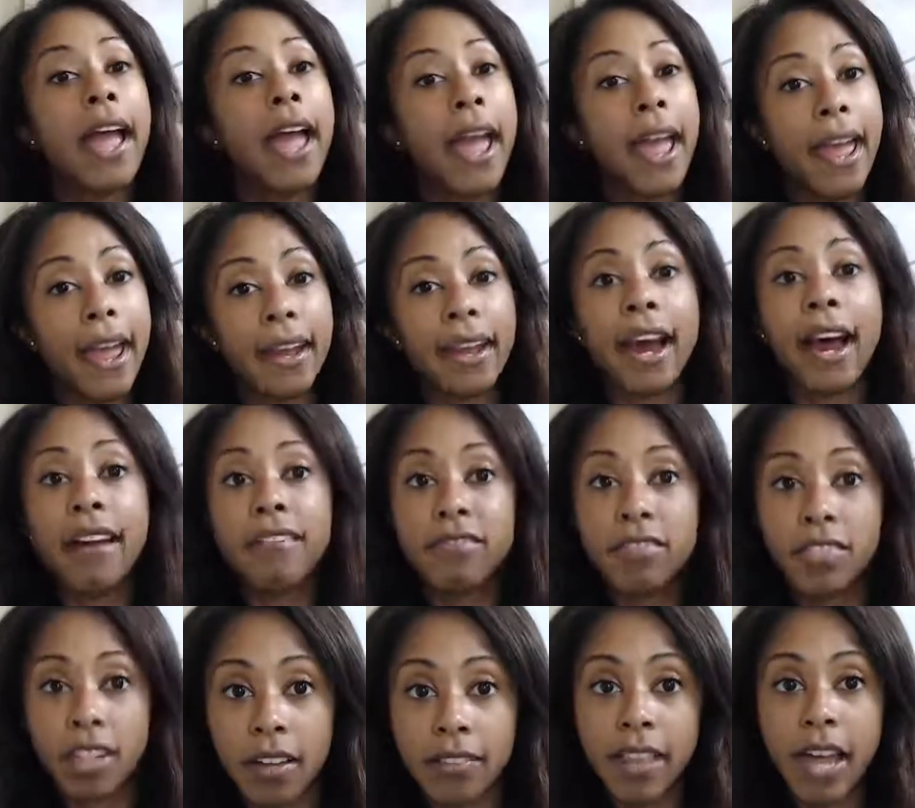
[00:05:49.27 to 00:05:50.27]
And I've
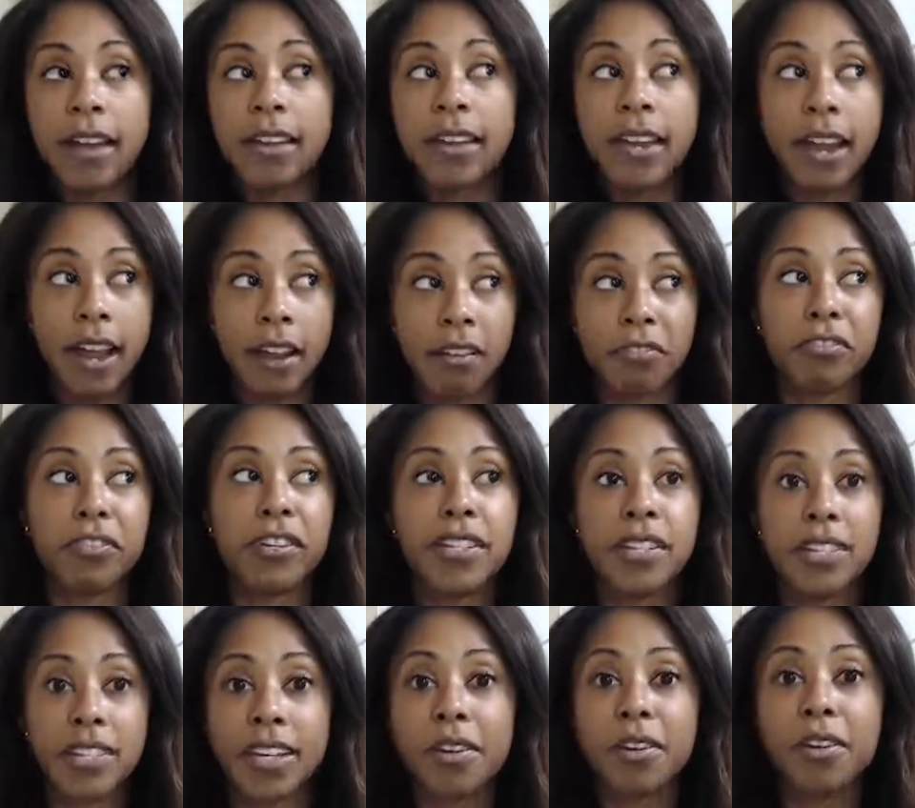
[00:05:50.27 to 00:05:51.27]
done that every
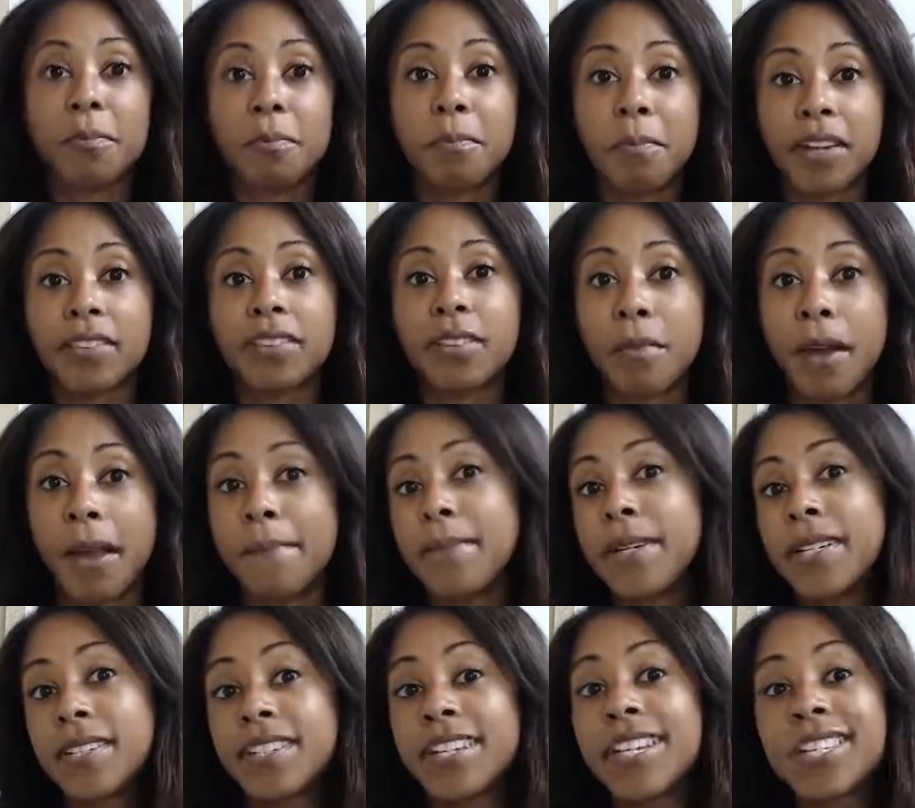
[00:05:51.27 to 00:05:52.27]
single month of my
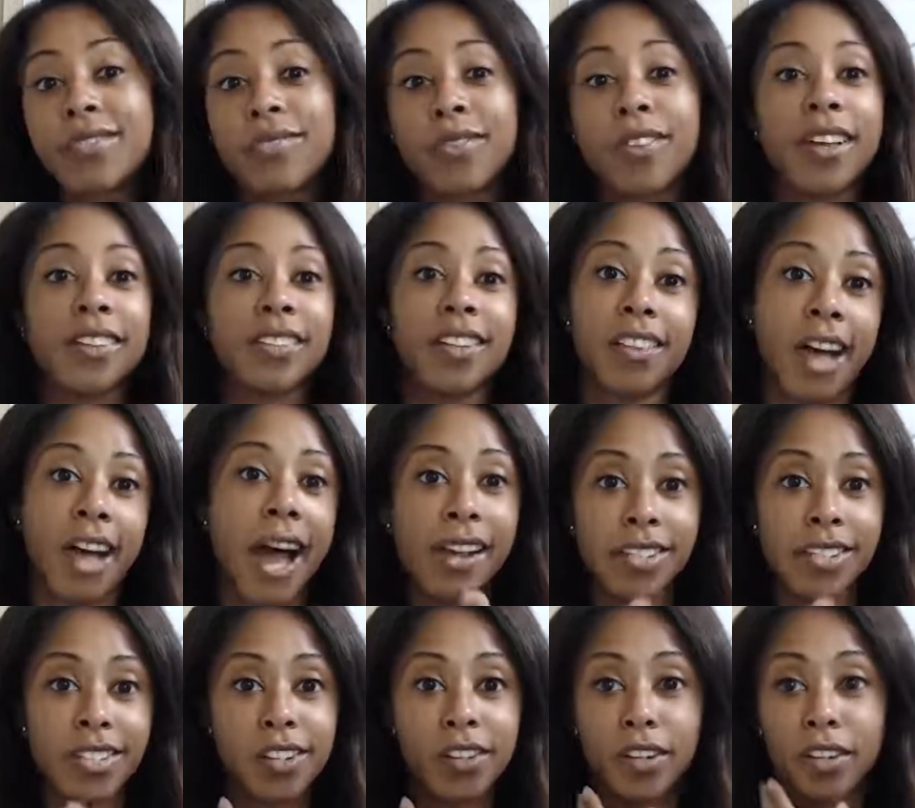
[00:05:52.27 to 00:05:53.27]
business for like the
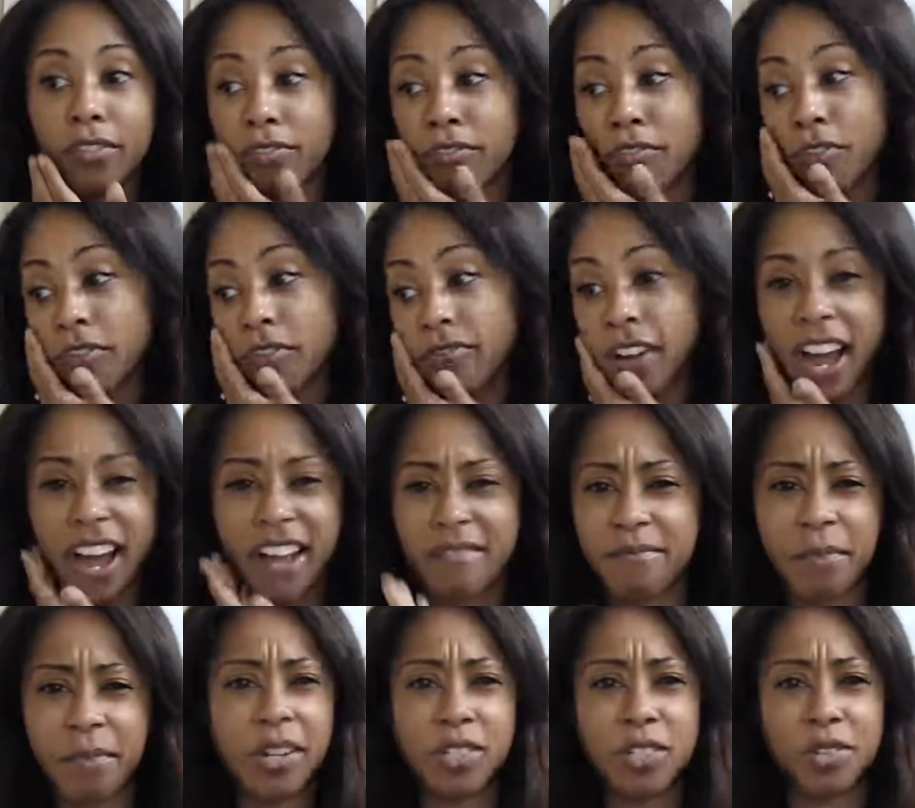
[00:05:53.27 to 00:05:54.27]
last 35
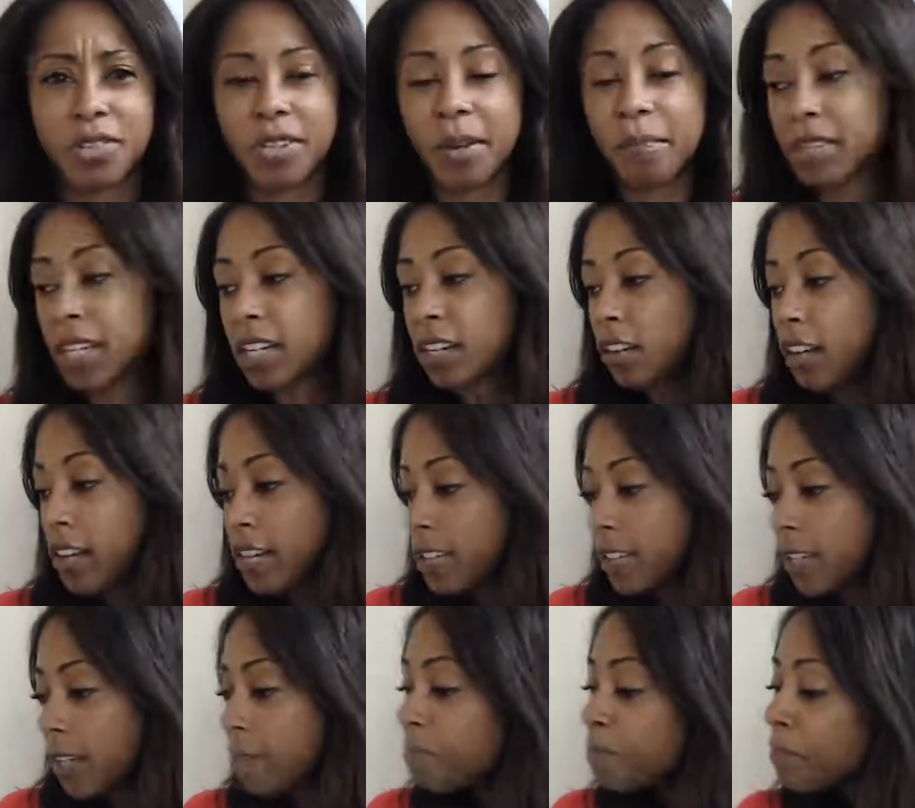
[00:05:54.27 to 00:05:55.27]
months or something crazy.